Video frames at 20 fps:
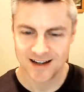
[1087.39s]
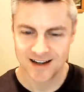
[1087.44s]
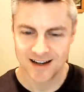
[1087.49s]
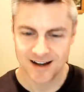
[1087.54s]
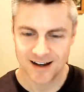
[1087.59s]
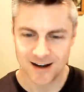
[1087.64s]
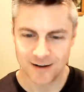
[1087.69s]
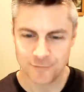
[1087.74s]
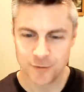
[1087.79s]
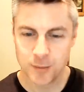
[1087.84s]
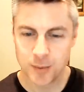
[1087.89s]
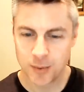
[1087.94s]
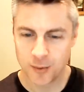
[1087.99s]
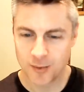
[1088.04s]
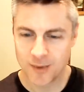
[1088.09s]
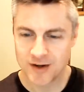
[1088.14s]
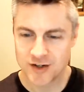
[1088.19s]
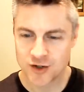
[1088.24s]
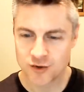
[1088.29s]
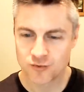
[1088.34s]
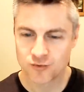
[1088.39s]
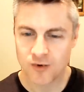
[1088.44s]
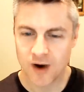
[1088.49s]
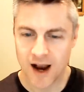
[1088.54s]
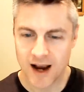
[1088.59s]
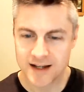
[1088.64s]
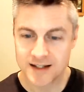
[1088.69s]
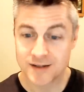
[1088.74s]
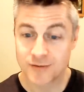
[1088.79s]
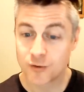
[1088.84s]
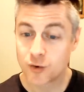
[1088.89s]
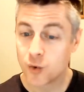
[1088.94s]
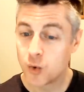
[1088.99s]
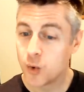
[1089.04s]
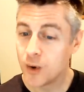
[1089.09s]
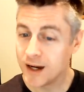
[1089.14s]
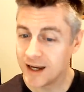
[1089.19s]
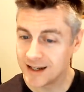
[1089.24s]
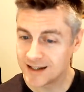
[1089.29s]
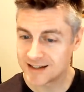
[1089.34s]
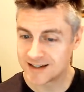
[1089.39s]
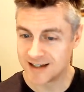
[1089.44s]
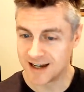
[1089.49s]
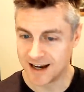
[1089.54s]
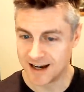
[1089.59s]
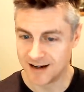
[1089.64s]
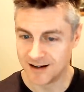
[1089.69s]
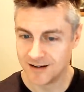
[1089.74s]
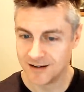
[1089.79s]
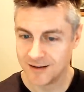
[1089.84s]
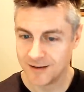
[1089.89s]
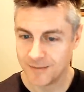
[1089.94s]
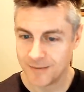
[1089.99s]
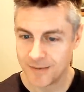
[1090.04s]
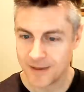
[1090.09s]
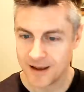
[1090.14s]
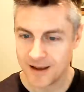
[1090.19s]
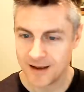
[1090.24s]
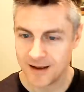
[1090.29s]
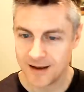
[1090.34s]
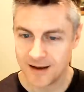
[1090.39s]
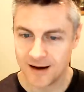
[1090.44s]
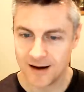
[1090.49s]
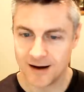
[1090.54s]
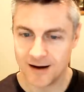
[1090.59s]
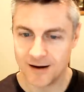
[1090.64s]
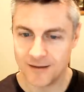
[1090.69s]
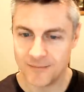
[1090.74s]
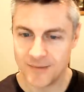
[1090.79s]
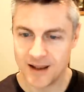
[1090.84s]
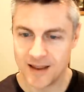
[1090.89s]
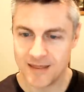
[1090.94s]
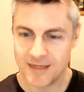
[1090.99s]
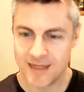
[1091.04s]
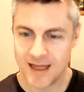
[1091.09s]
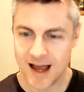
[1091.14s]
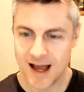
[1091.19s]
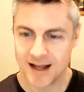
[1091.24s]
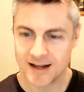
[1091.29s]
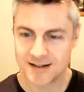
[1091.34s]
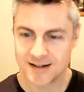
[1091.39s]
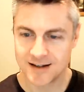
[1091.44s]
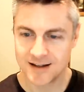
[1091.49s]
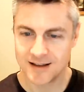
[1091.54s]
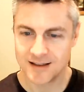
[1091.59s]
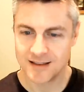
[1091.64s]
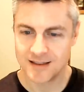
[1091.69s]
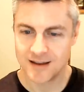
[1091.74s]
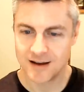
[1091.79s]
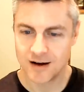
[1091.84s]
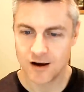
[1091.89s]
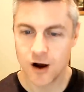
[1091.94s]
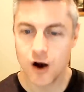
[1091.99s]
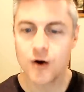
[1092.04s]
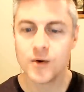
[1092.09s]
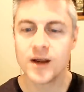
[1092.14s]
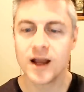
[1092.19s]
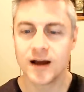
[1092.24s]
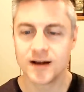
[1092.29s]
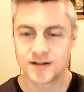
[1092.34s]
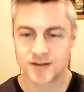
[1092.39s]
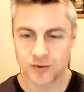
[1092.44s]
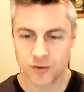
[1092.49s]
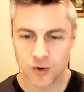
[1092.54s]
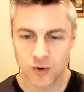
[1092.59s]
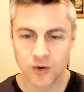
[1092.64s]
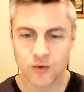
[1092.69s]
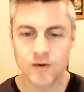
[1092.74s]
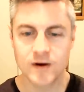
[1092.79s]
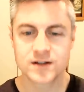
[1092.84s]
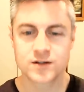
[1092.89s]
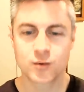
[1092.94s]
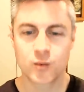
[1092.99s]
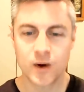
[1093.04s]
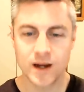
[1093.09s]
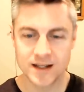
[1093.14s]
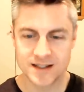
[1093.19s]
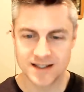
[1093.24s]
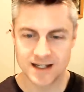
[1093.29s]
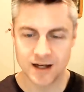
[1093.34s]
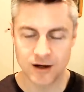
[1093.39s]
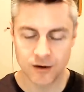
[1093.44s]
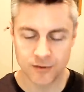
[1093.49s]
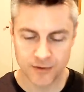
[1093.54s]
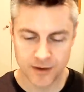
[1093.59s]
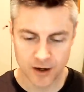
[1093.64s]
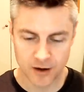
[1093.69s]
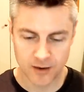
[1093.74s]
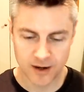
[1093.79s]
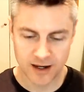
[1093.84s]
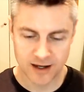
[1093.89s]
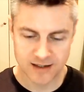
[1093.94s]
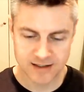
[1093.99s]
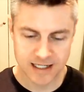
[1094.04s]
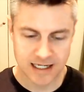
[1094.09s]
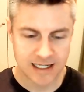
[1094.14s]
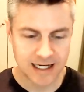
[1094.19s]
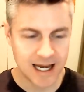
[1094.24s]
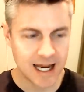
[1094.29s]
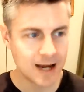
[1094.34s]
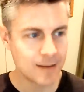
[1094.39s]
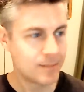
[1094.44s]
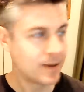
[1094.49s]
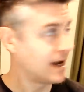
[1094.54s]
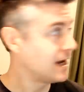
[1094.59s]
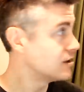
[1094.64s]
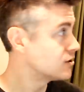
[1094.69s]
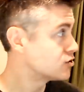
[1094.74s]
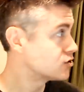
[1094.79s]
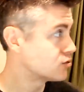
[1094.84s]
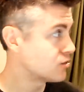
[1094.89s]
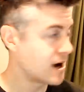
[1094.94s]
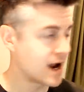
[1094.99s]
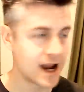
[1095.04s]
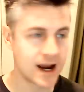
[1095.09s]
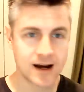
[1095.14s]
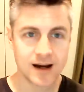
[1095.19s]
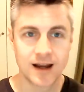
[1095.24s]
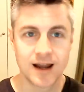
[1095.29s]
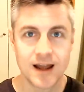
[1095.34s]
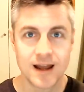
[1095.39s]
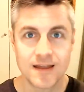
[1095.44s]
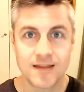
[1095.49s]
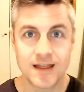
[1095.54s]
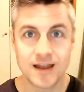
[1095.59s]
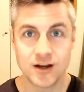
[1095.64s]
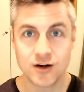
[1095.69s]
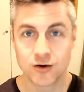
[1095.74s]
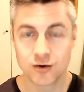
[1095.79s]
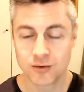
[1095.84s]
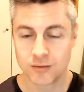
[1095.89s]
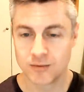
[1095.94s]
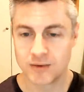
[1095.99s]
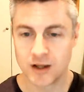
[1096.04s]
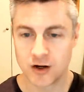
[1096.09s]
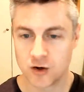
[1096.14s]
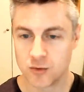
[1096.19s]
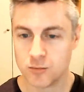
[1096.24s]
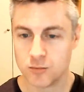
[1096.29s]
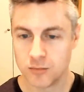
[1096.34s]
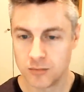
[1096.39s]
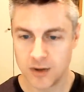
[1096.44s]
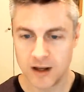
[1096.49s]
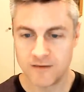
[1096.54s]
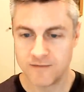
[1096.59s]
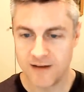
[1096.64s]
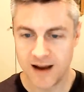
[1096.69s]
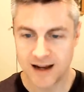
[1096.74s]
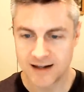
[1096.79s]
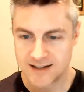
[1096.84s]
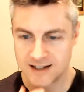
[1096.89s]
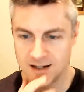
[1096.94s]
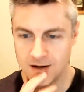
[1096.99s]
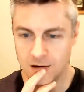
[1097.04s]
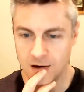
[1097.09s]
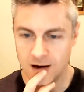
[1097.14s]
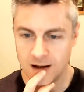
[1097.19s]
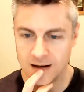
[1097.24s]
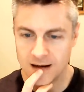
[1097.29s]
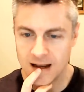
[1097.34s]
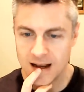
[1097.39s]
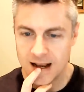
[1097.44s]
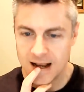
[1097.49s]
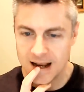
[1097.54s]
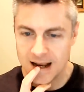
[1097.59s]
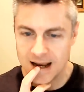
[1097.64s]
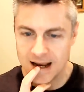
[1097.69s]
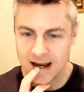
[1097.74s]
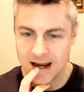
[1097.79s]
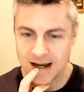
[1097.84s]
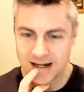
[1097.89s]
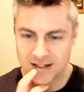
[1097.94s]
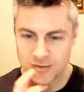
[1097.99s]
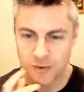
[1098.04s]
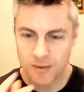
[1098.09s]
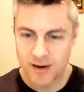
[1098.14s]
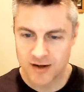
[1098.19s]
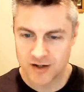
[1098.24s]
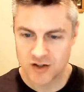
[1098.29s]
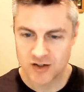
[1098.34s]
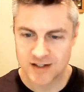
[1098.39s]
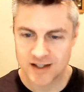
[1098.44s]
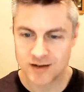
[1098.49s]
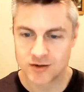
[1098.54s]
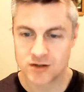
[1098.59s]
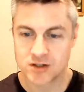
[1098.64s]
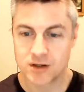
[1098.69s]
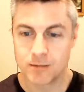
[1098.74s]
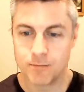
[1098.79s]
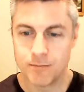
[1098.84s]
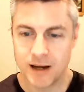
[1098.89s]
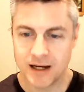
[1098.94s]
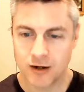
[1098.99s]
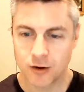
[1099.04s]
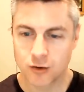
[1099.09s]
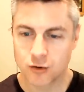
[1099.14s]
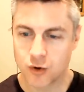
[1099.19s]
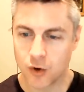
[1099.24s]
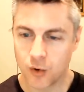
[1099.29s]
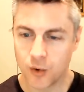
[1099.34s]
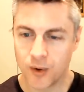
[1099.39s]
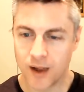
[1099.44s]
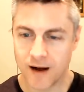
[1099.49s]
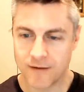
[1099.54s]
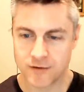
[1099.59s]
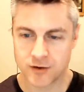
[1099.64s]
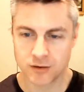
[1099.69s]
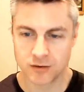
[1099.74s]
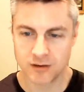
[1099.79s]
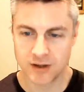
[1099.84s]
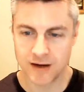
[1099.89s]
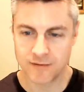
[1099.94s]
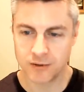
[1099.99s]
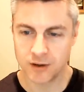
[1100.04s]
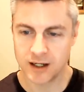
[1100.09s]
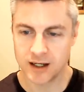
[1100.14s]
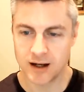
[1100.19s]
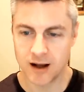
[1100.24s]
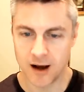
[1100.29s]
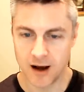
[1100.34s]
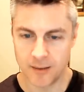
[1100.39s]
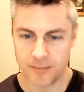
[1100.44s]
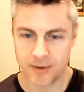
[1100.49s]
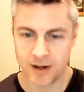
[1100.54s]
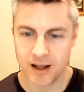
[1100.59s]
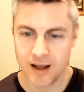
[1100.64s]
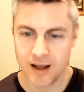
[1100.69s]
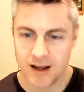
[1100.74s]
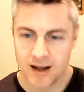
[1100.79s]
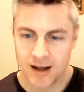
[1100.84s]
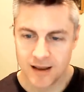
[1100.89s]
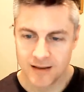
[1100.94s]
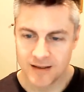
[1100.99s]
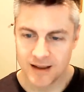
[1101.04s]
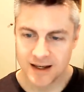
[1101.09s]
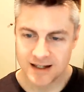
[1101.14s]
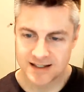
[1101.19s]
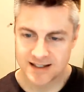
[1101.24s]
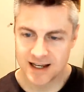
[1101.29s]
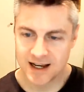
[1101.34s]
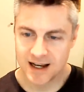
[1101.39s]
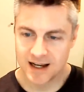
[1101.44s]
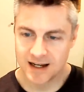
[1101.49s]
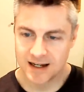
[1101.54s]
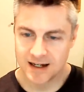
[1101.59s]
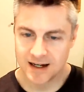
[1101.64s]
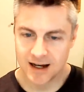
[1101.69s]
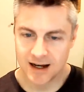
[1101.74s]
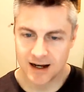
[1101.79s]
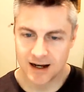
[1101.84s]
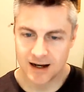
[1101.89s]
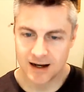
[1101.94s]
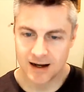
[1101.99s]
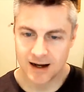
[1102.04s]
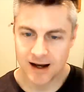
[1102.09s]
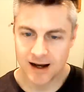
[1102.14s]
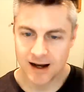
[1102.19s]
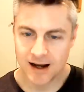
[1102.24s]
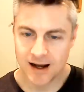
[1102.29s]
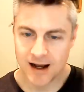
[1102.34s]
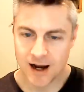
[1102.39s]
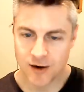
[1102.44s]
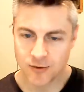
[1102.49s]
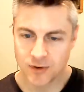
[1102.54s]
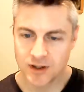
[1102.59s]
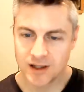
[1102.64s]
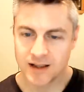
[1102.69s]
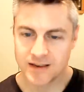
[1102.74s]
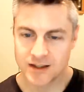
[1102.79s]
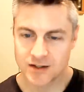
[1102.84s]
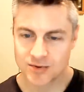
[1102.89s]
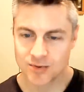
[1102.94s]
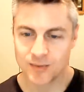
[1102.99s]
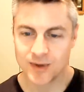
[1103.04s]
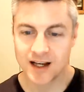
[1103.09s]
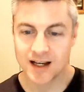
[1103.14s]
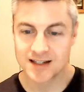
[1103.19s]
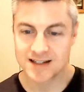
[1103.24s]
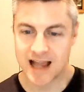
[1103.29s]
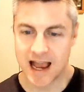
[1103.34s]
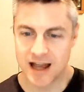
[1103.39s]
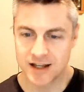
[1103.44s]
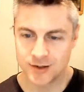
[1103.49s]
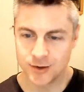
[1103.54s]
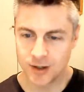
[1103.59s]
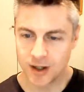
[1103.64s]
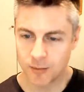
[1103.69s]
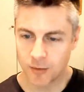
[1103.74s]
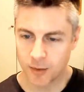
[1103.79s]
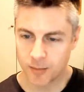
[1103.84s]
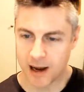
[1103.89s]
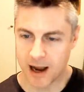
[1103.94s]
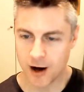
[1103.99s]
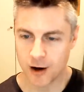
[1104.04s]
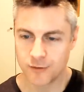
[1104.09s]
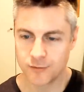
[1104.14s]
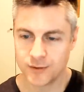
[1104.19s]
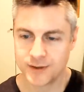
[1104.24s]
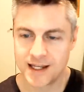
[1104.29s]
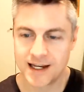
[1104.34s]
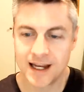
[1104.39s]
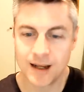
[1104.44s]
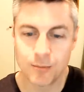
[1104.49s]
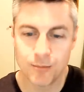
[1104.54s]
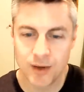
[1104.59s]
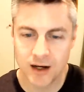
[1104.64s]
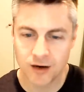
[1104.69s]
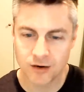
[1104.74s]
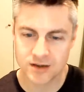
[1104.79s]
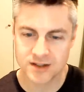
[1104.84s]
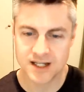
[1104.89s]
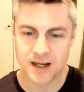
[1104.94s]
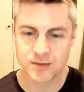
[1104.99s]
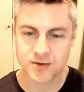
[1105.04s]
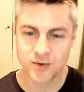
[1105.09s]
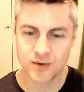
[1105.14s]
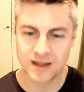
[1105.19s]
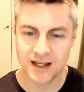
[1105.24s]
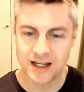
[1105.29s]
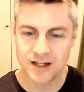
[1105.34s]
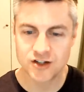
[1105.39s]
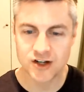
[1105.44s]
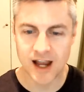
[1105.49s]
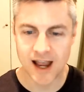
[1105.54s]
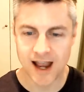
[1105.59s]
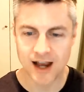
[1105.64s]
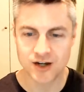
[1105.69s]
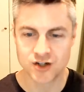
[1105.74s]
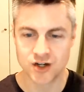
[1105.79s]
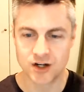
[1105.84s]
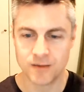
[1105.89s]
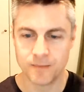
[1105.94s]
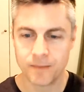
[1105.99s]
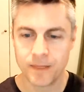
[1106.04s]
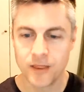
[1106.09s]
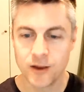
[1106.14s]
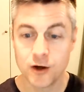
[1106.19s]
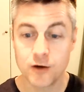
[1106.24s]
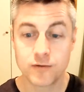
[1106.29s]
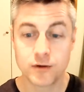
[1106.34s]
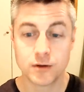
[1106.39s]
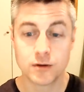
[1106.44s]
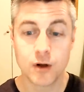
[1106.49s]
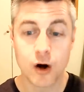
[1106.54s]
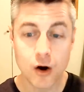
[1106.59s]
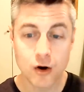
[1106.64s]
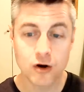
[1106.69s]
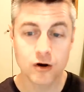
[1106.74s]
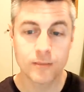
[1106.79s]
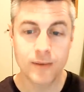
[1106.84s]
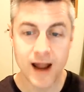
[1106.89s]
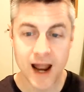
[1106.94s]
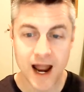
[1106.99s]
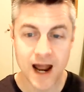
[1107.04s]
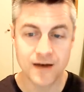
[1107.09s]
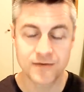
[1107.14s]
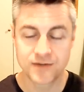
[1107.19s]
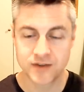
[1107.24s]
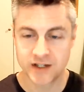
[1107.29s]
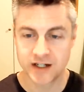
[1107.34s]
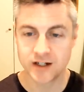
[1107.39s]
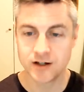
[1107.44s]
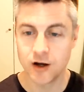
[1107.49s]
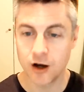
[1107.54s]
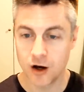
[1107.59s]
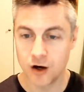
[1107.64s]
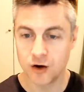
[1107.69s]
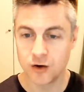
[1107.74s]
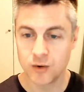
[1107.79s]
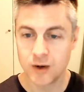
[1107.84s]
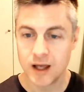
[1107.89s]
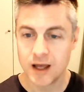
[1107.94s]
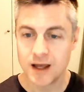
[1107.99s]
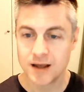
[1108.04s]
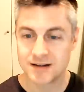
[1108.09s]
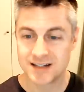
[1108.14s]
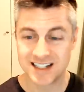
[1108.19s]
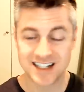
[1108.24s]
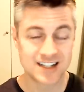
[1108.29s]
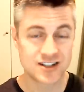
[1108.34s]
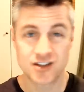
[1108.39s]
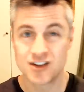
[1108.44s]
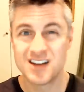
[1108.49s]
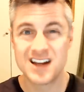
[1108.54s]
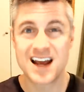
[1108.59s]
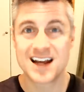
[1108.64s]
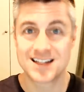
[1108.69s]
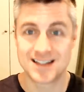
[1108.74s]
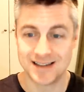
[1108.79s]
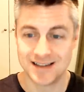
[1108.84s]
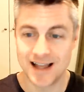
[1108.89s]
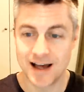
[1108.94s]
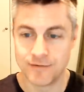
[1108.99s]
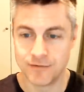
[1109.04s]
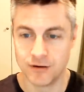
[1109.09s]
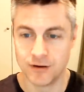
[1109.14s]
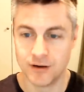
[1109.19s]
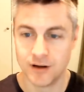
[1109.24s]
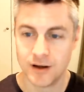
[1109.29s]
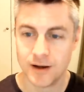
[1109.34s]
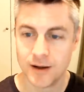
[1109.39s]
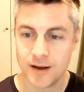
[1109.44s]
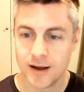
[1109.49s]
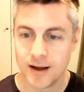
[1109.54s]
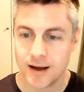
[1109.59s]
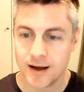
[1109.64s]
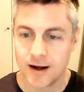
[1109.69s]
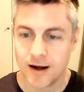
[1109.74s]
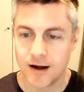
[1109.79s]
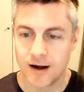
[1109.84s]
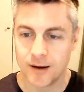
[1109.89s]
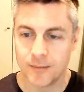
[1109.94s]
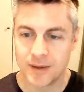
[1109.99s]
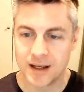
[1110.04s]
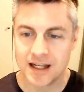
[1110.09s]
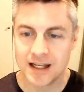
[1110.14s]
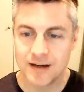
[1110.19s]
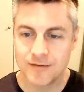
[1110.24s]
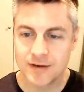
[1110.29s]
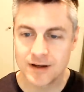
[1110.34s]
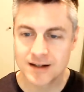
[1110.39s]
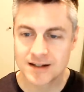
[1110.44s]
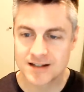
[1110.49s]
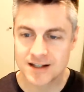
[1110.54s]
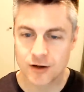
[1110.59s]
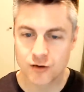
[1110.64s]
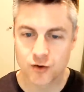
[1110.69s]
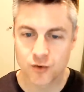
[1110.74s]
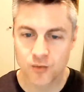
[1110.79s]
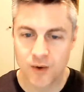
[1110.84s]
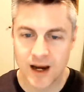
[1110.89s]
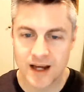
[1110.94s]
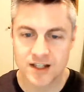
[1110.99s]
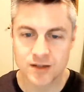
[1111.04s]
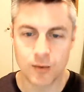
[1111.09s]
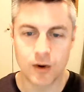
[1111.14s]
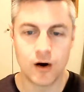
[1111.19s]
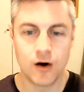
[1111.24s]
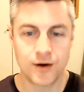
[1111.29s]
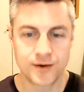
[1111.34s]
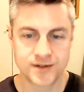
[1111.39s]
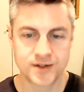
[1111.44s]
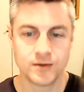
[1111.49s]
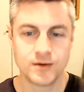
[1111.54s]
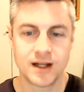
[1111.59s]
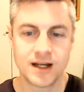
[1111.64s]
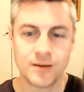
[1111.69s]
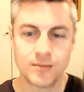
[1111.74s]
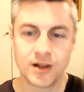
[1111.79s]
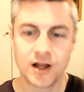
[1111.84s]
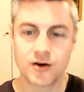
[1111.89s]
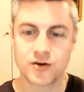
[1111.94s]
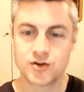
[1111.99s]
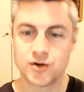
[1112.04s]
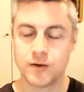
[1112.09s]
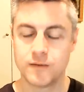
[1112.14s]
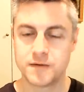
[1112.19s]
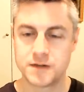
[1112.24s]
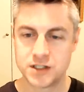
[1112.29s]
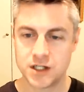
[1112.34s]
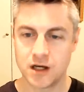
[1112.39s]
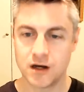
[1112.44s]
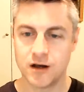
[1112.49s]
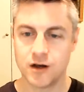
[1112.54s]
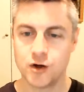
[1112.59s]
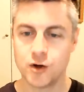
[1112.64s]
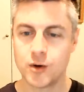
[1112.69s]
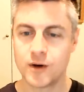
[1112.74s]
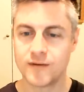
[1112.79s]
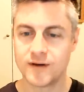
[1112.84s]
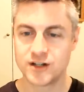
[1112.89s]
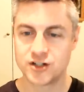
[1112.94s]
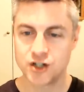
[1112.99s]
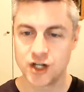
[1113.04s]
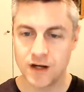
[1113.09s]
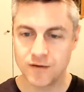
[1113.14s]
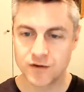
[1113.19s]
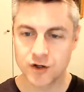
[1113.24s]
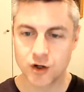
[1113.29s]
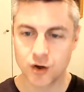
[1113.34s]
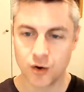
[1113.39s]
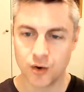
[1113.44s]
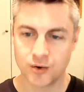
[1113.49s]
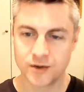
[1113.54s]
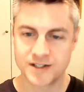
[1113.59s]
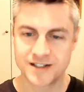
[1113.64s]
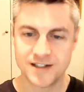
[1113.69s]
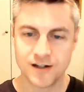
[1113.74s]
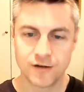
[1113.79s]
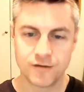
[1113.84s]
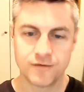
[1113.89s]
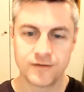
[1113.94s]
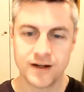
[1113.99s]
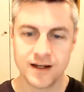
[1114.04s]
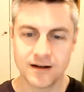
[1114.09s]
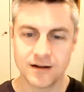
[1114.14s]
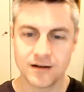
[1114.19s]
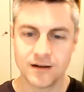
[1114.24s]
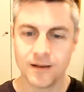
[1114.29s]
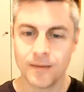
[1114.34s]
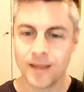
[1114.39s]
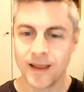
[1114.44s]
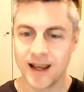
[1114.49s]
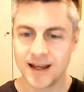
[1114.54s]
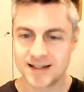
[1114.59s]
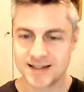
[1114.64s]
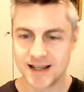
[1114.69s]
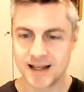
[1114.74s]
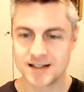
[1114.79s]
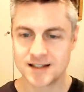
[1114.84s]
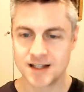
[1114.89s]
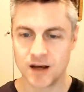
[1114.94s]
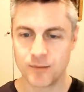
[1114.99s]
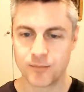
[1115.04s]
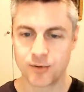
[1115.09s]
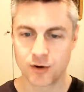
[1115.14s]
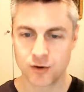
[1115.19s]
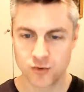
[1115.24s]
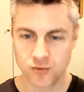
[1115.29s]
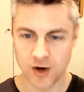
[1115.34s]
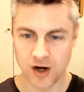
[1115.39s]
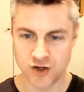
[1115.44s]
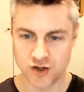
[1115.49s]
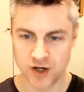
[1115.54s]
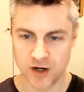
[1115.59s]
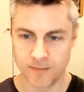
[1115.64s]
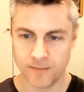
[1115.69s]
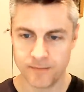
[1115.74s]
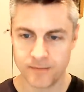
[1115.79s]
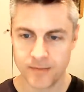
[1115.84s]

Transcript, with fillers: A few people mentioned Rise of Queensdale um, in that there. Oh yeah, so Rise of Queensdale, there is a campaign track that you're that you're advancing on, and someone mentions that there's a bigger goal after leveling up. They say. Uh, I really like this one because as you get more powerful, taking bigger steps with each action, you have a longer path to go to get to the next level. Um, it evens the race while also letting players who have, who have achieved a goal still feel a sense of progression.